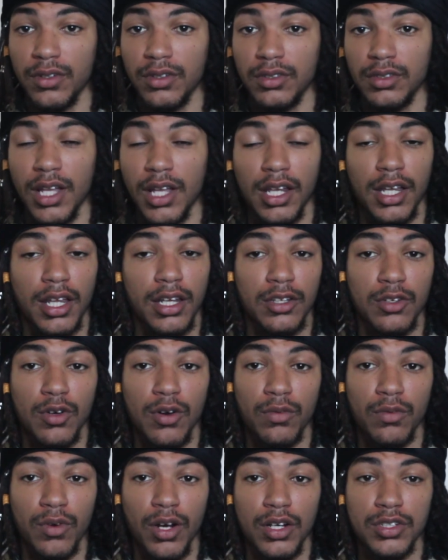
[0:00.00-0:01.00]
not letting go
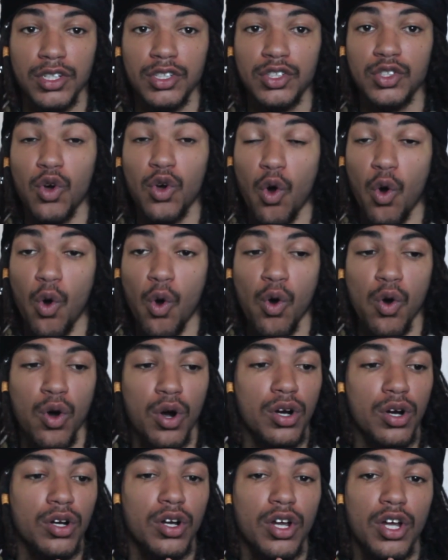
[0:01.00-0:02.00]
of grudges,
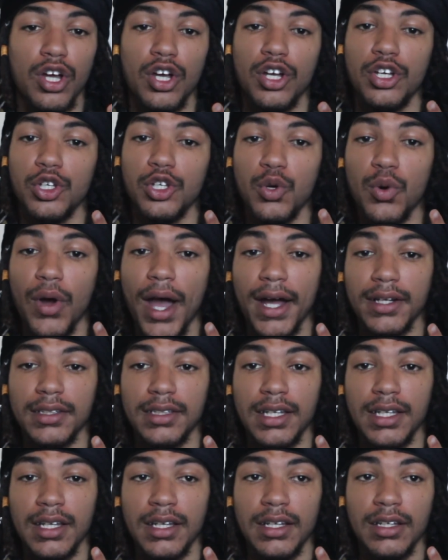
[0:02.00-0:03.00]
or you
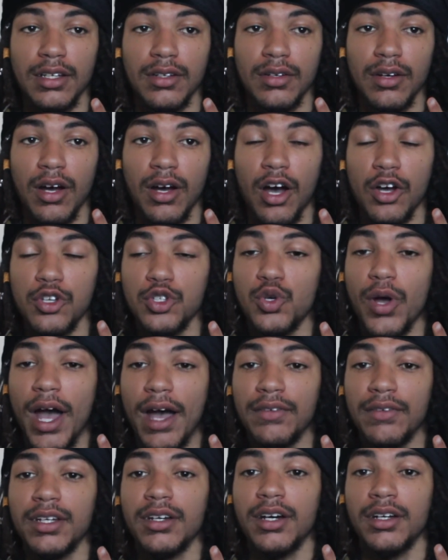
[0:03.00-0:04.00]
having
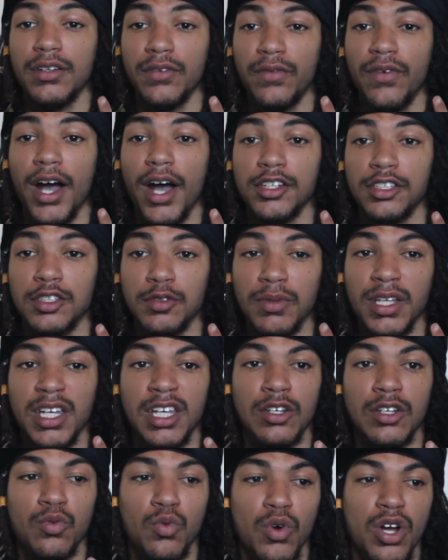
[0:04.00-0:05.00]
an undefined
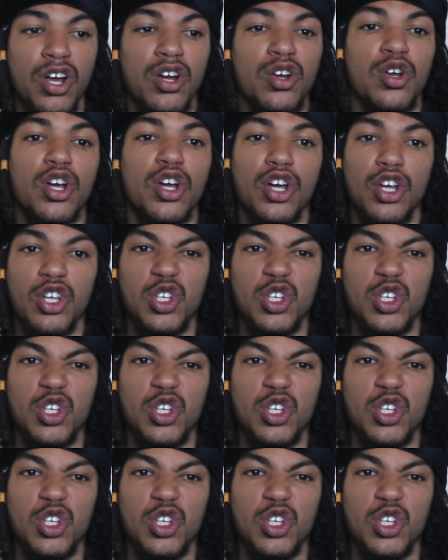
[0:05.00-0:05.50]
spleen where